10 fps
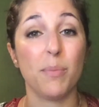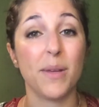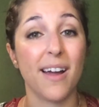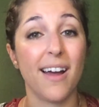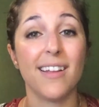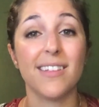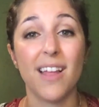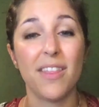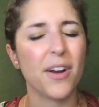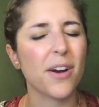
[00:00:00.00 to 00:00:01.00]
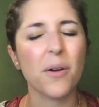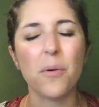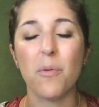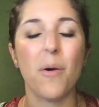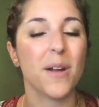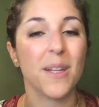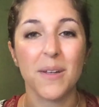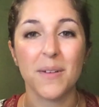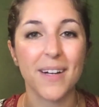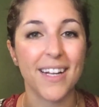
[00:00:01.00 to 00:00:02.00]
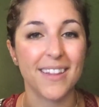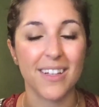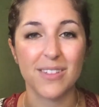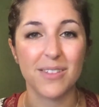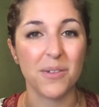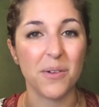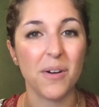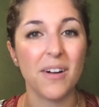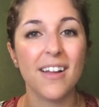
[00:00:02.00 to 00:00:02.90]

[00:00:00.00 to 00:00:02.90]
because they're gonna want you in their school